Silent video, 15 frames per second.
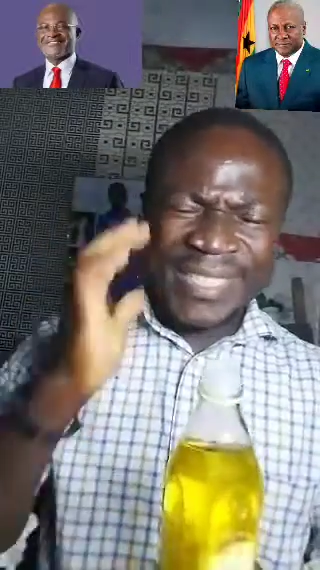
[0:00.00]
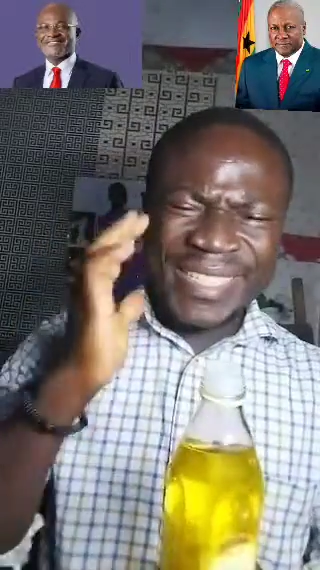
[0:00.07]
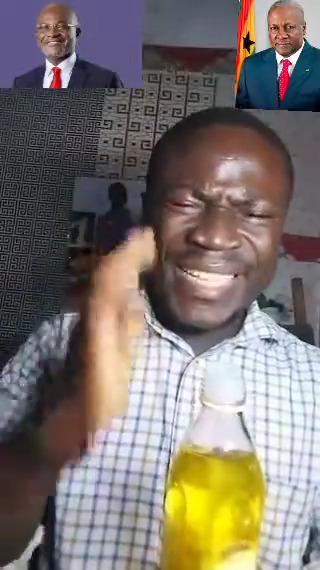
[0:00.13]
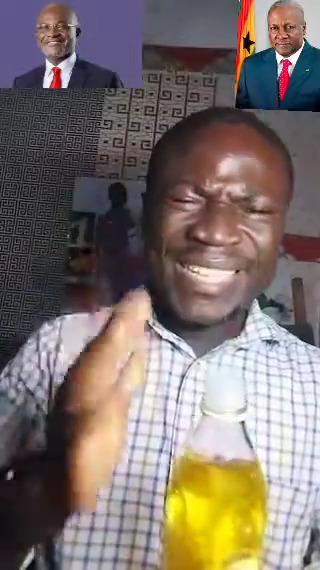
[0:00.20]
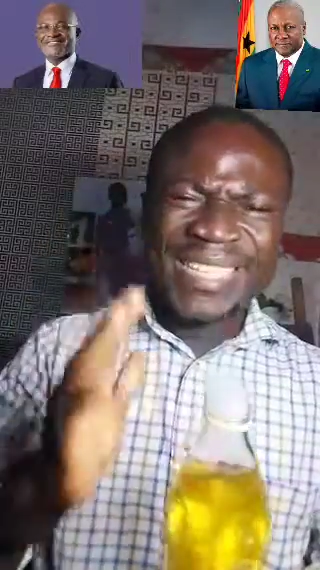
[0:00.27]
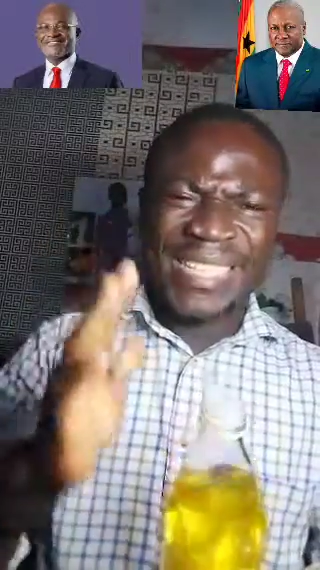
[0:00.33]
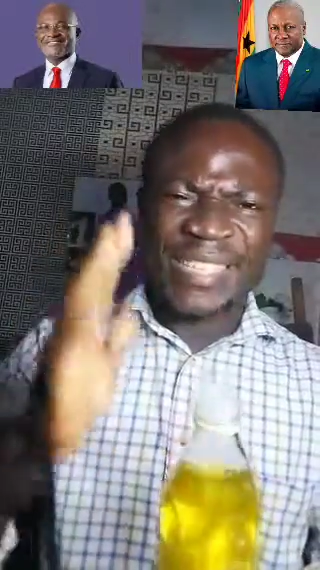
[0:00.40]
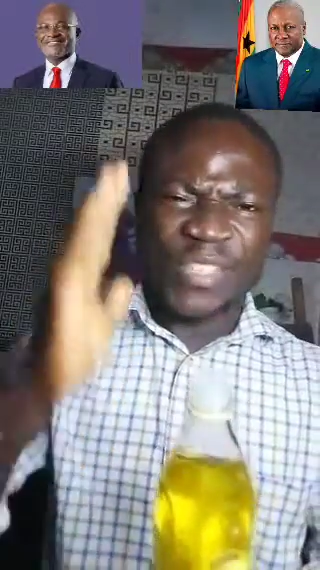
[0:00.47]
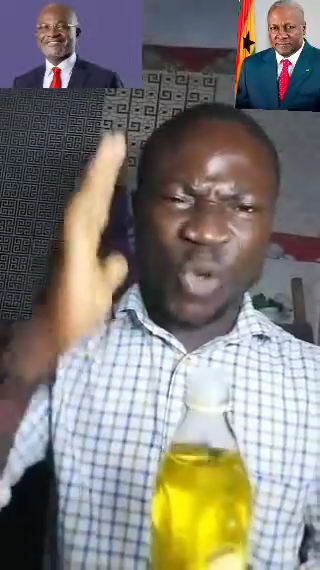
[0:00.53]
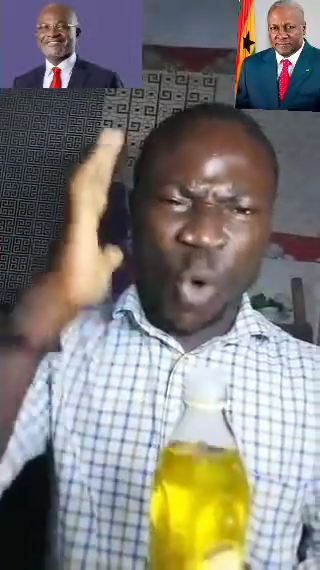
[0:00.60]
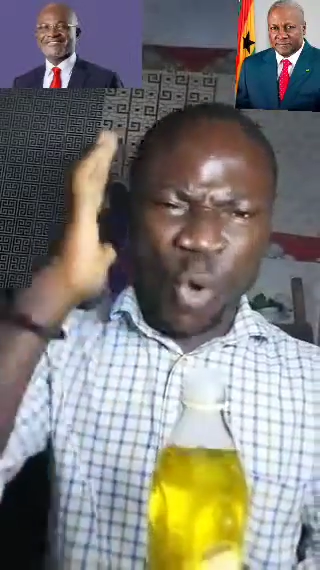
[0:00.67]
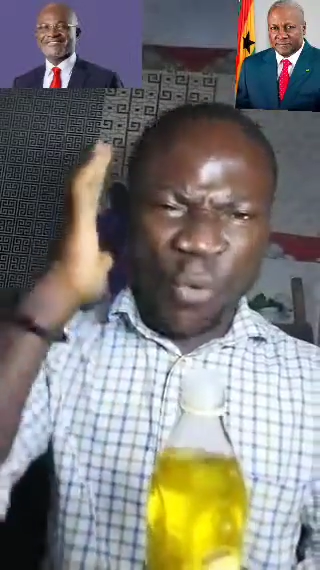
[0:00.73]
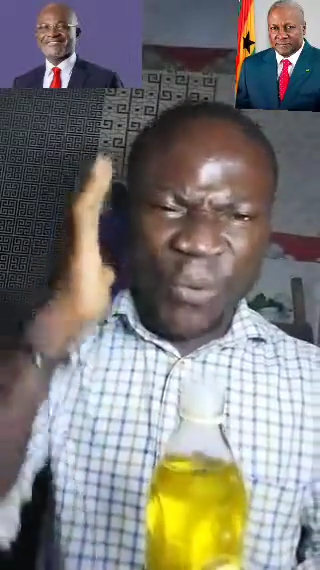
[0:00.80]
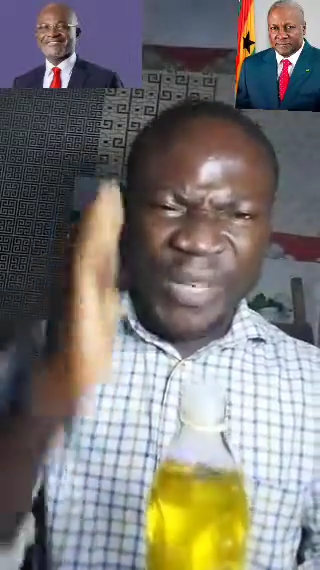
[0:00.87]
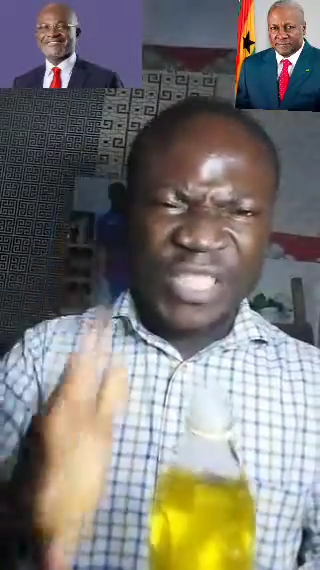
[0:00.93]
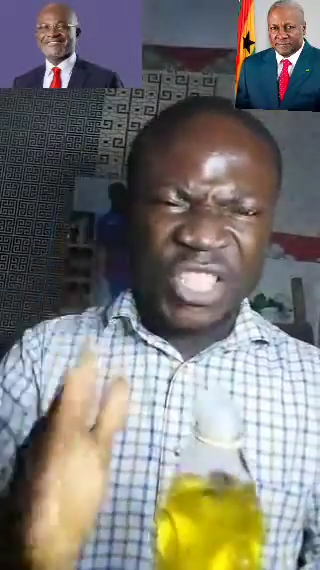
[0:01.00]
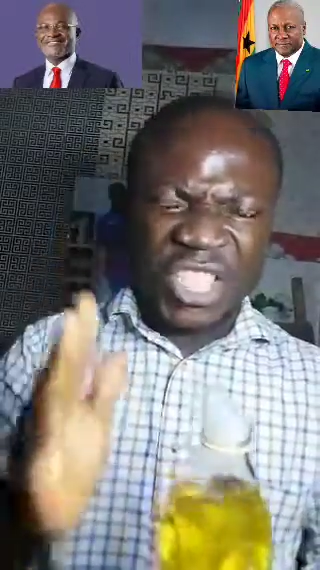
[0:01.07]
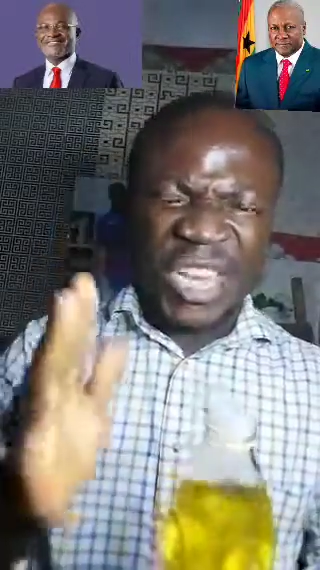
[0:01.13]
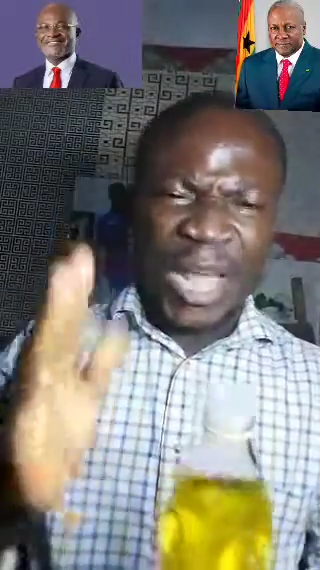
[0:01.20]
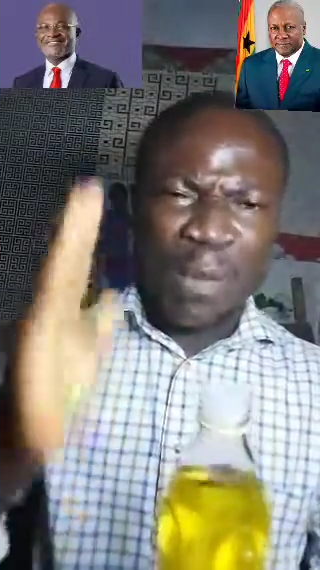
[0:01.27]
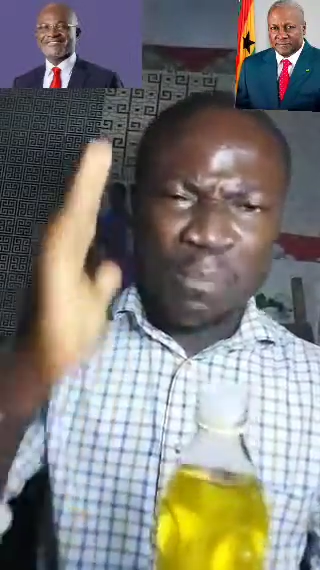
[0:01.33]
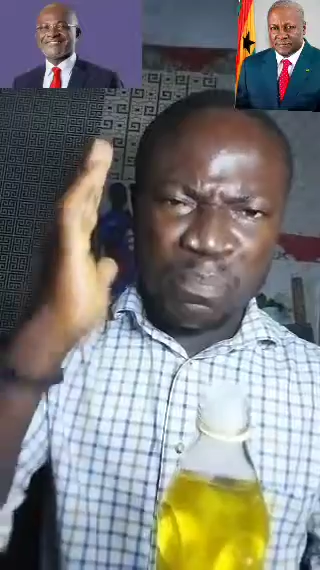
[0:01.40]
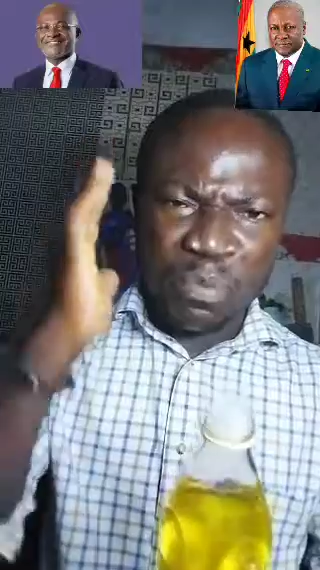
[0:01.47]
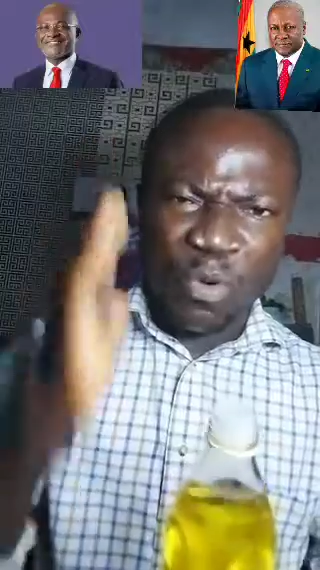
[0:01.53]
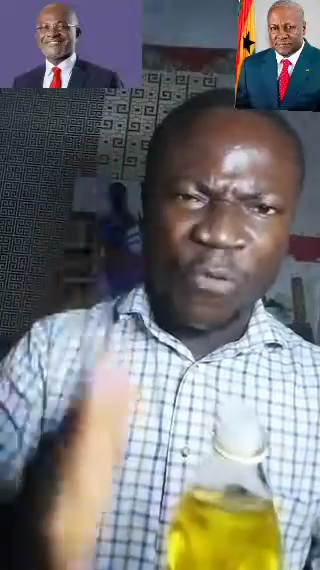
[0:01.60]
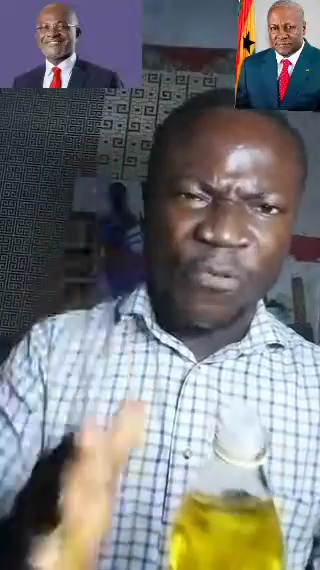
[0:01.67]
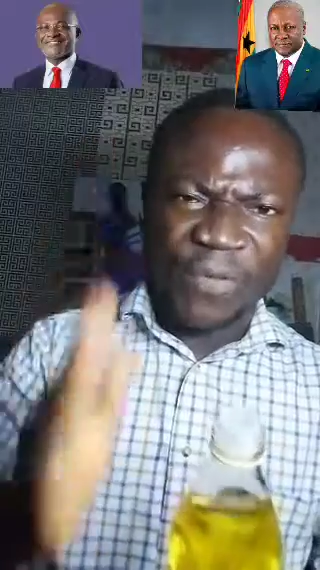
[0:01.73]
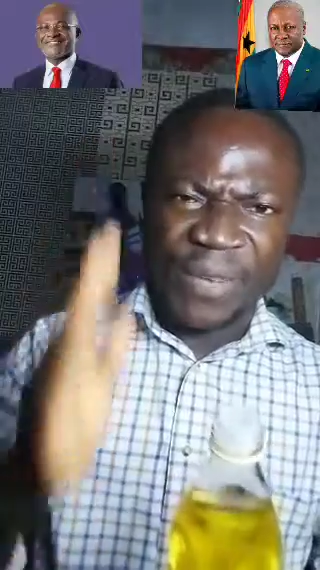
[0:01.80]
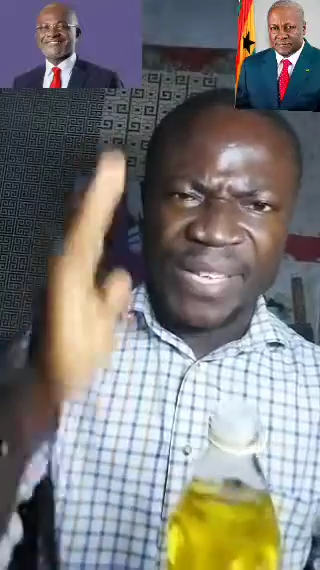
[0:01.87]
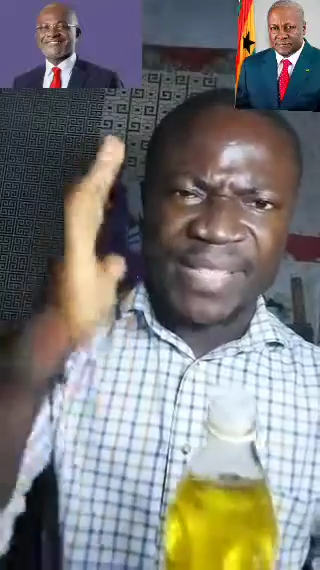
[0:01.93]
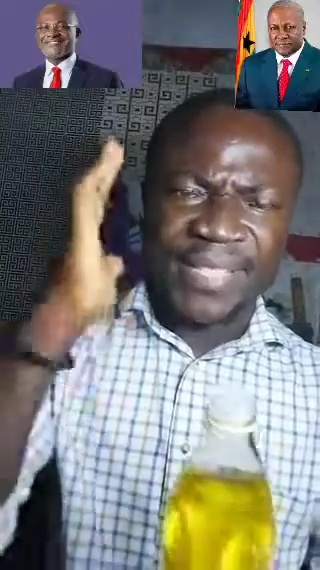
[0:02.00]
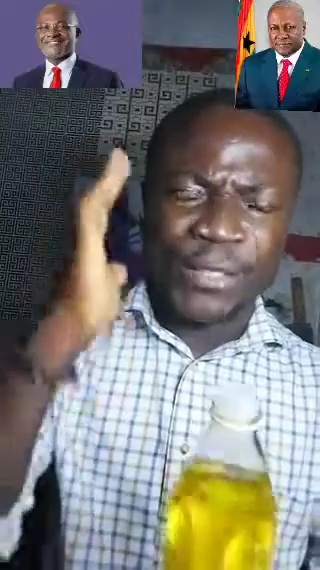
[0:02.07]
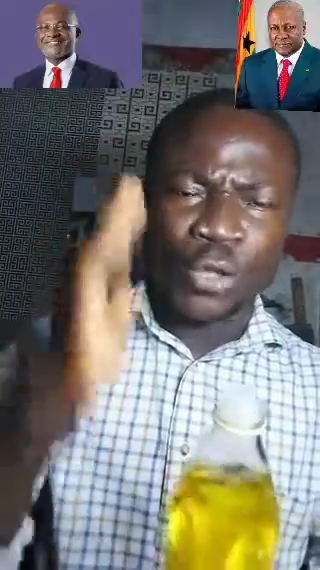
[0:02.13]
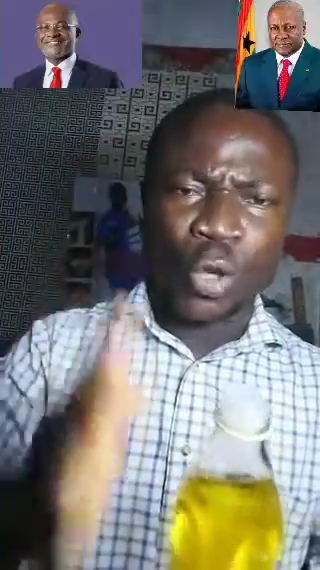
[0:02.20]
This is original prophet